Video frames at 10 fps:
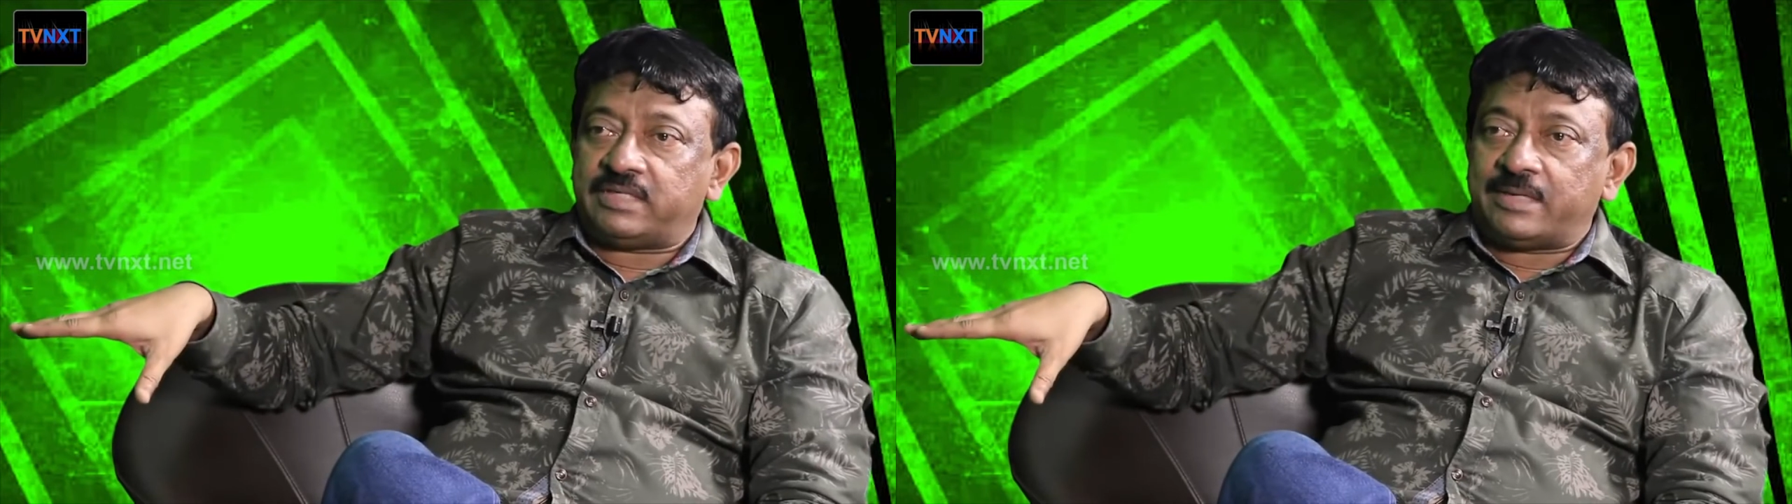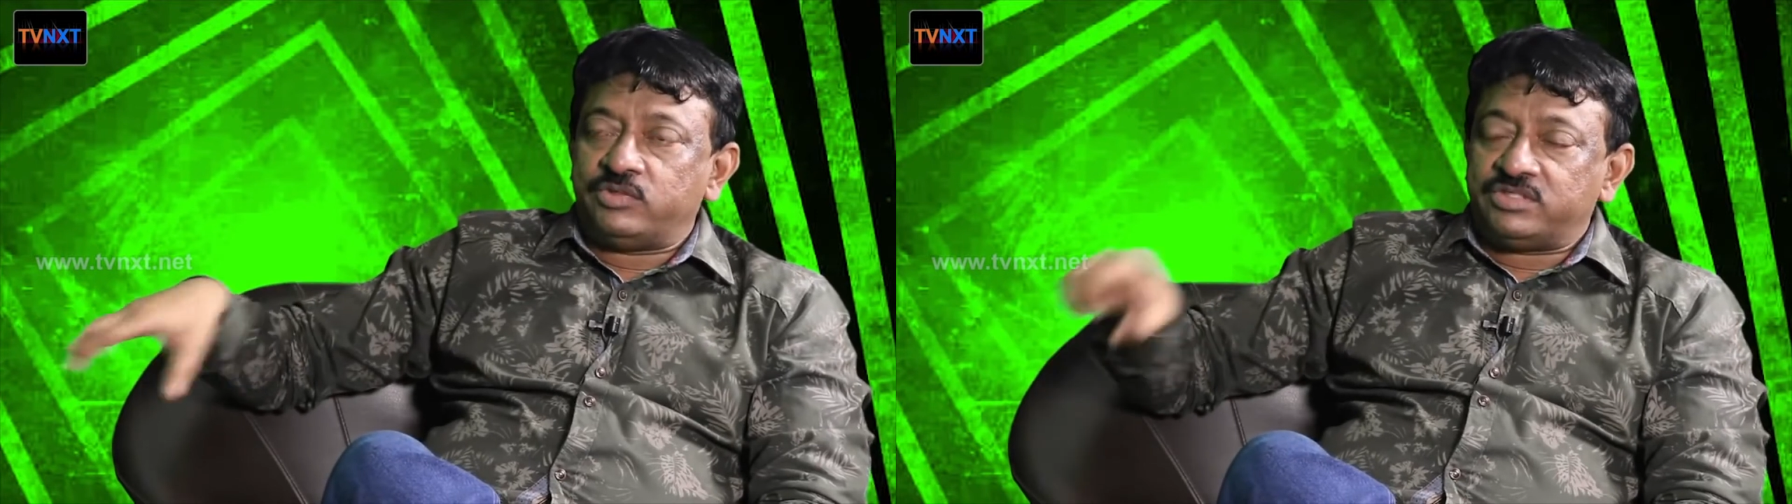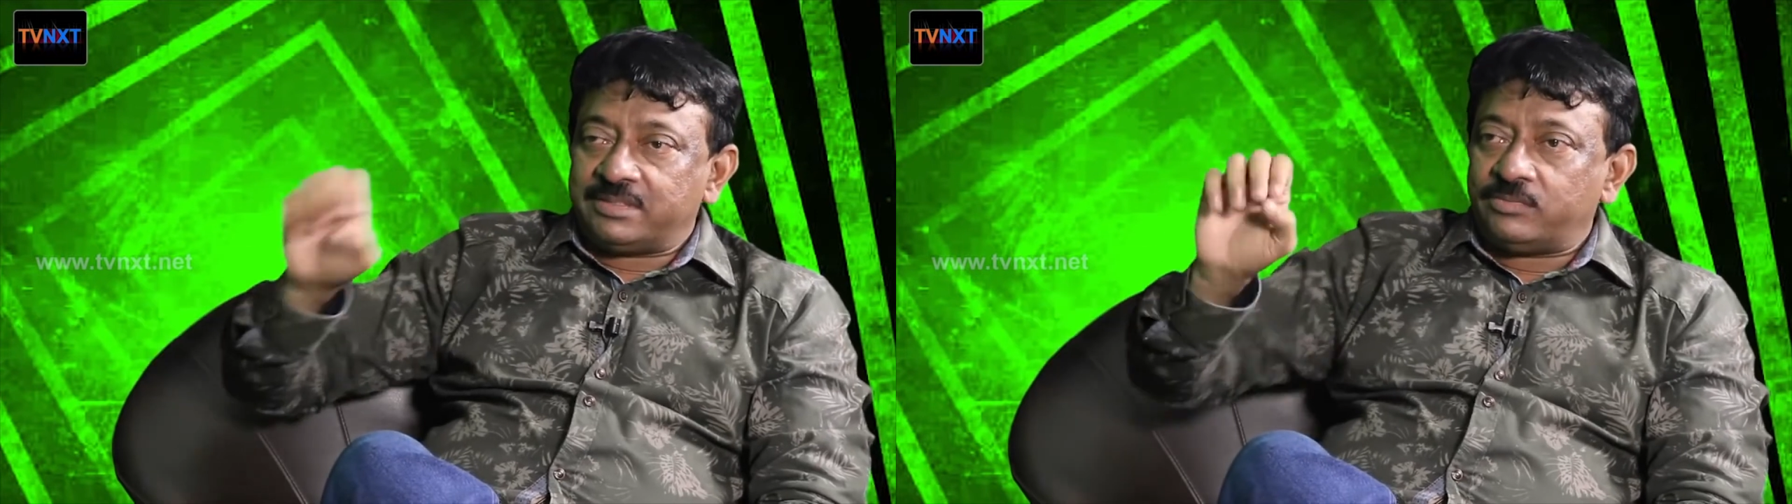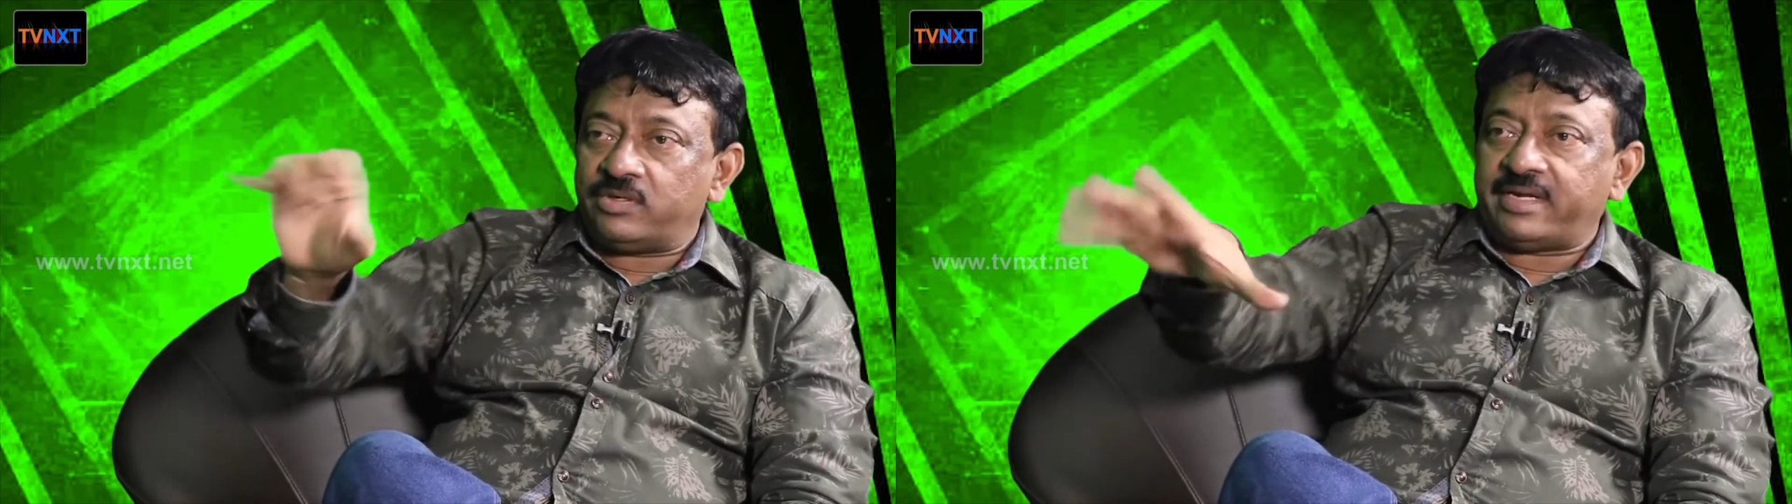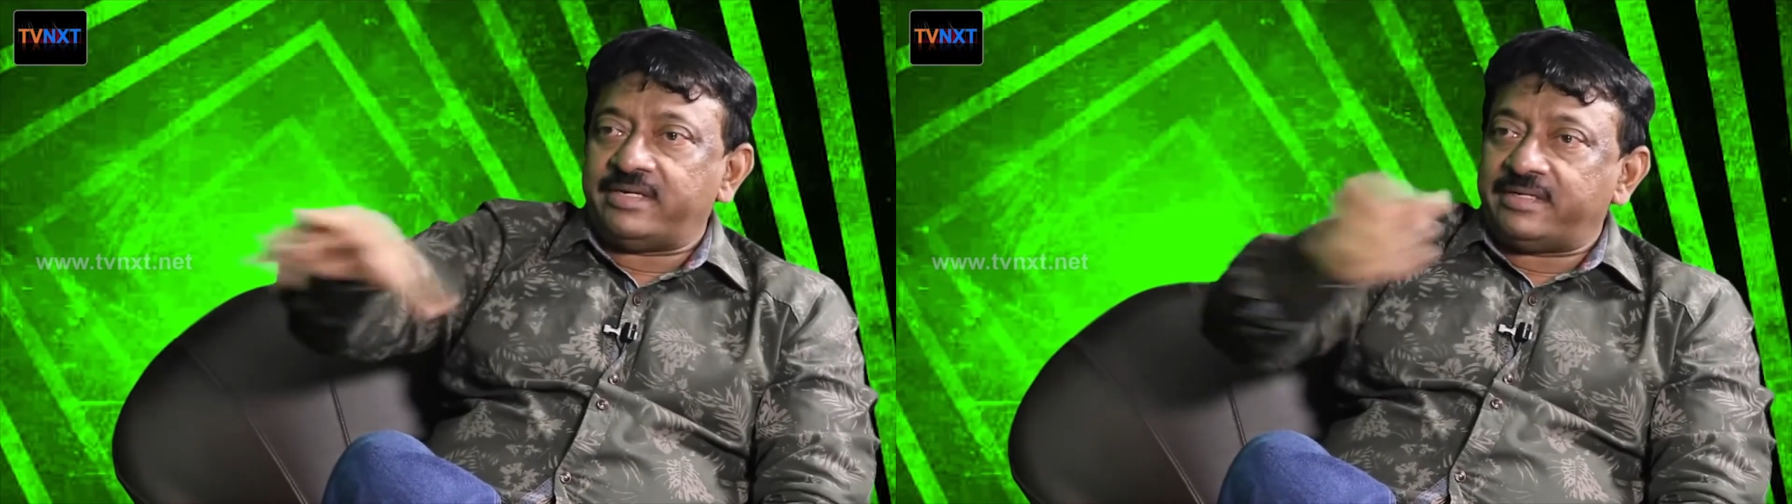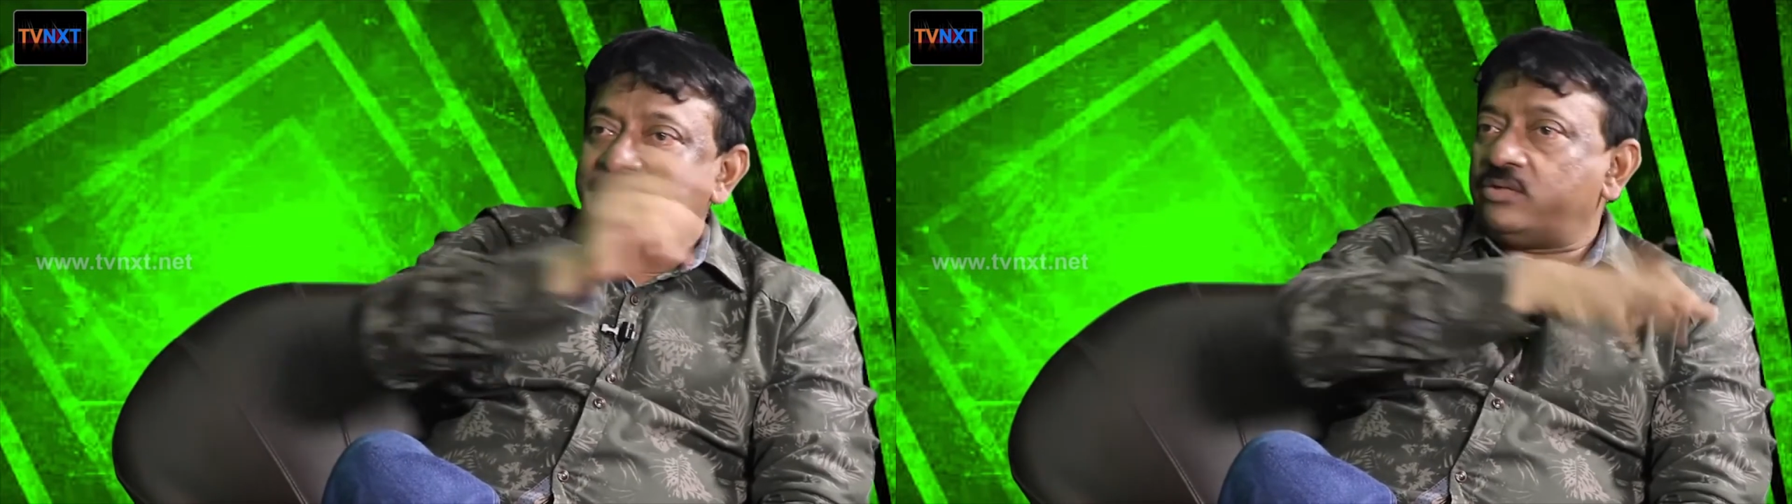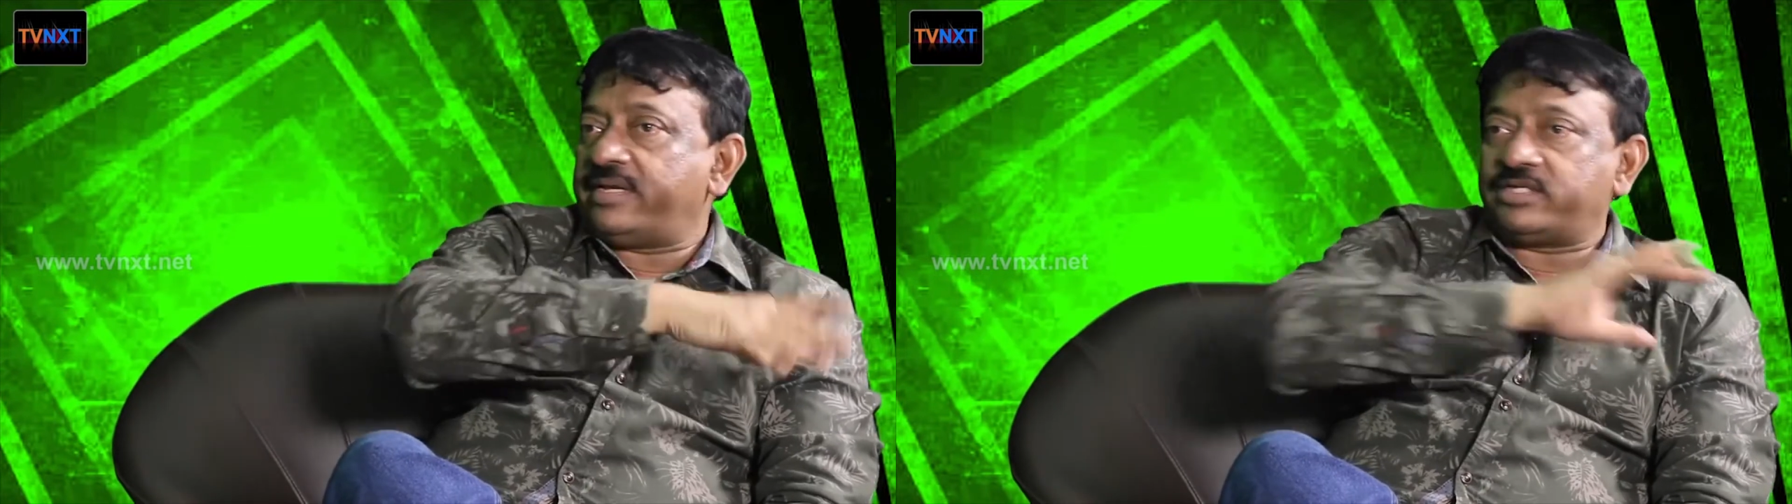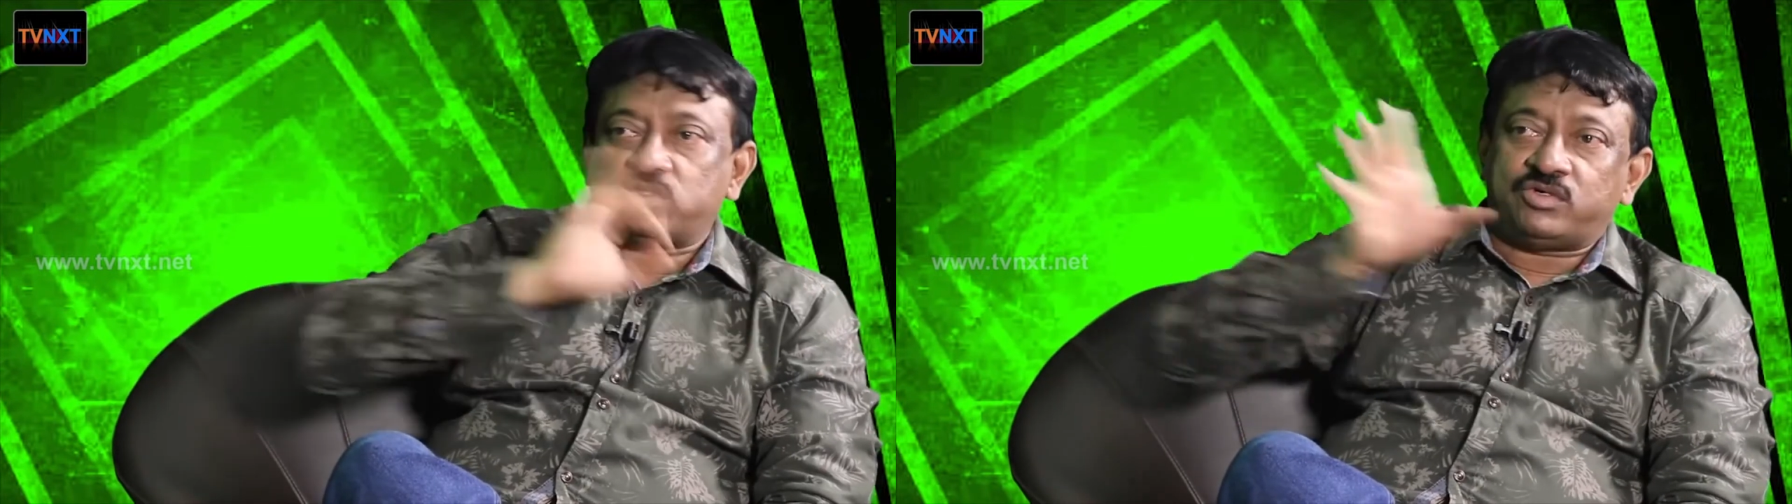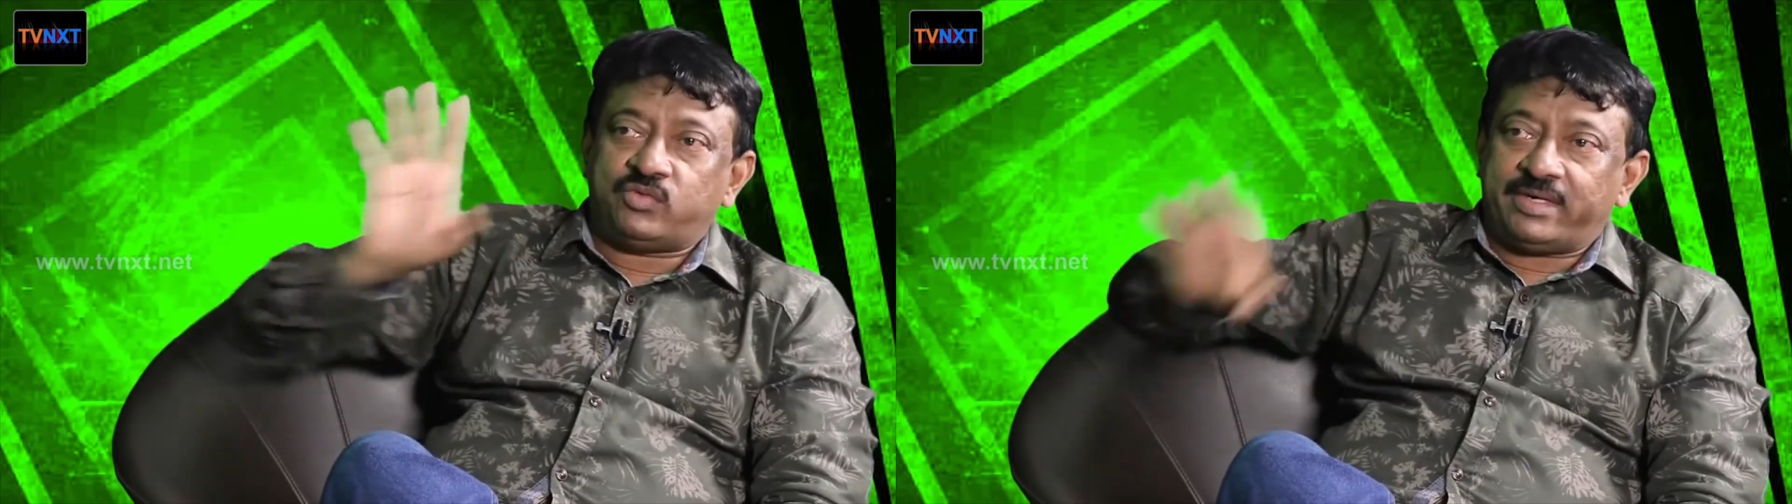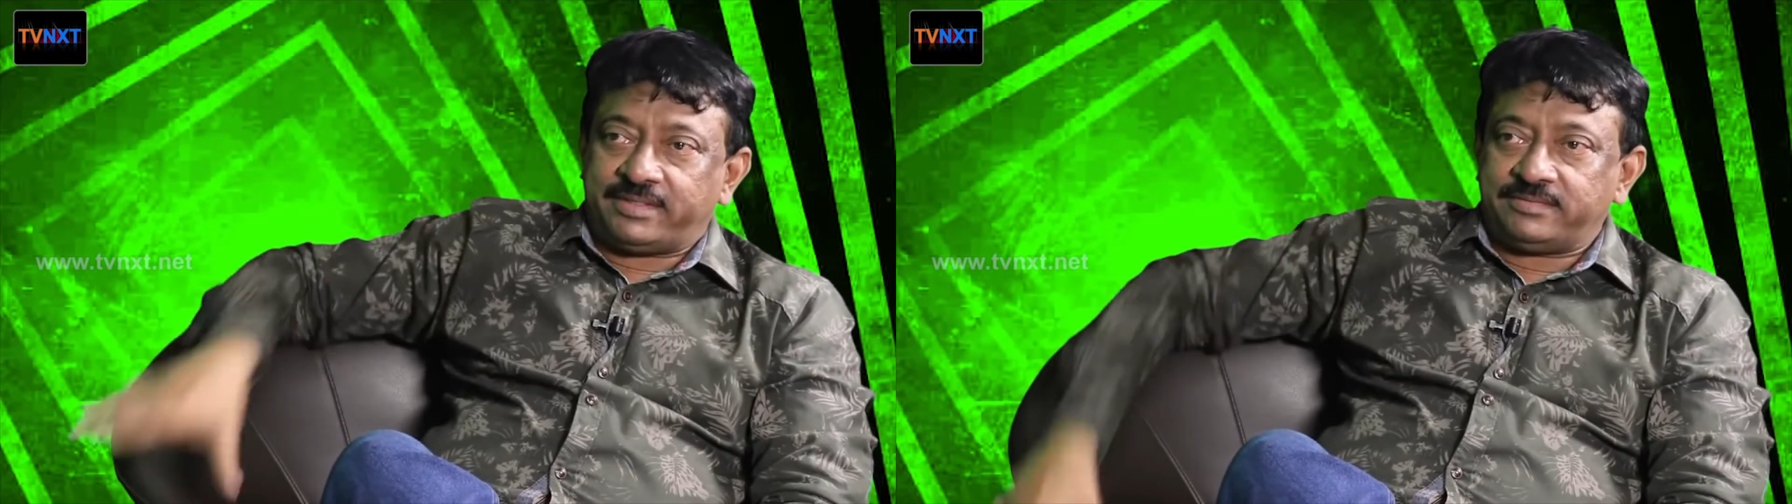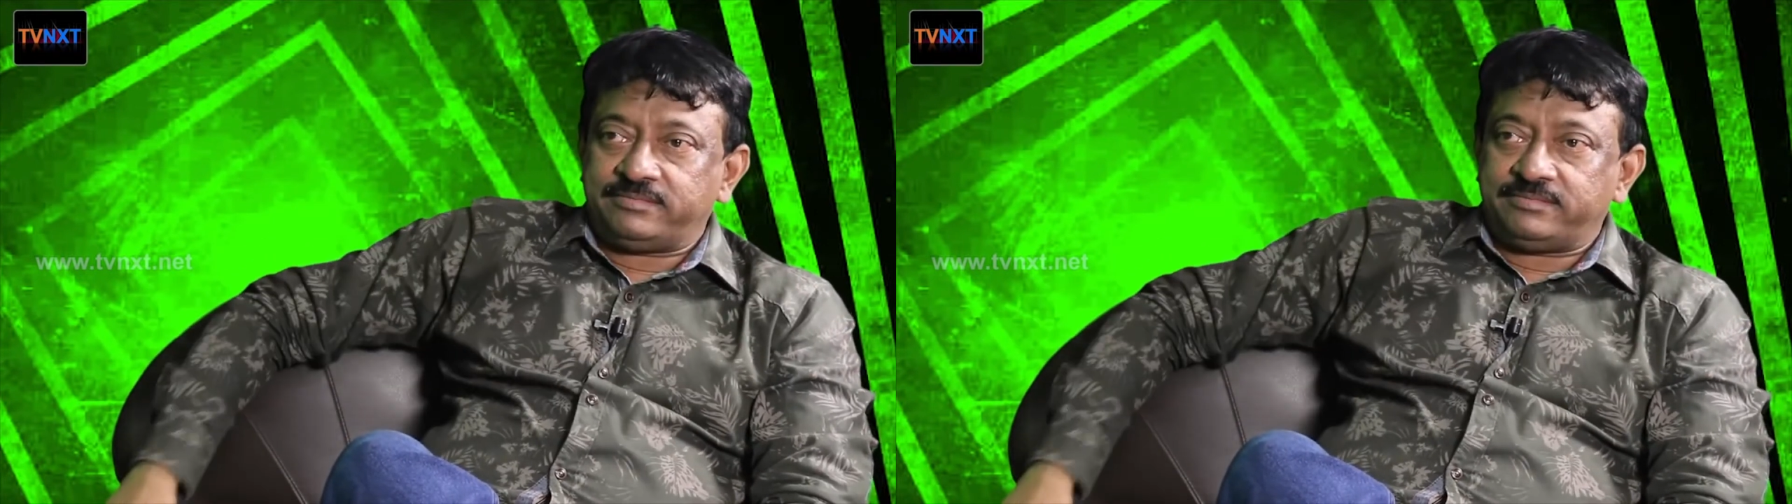Ramuism or Ayn Rand or X or Y.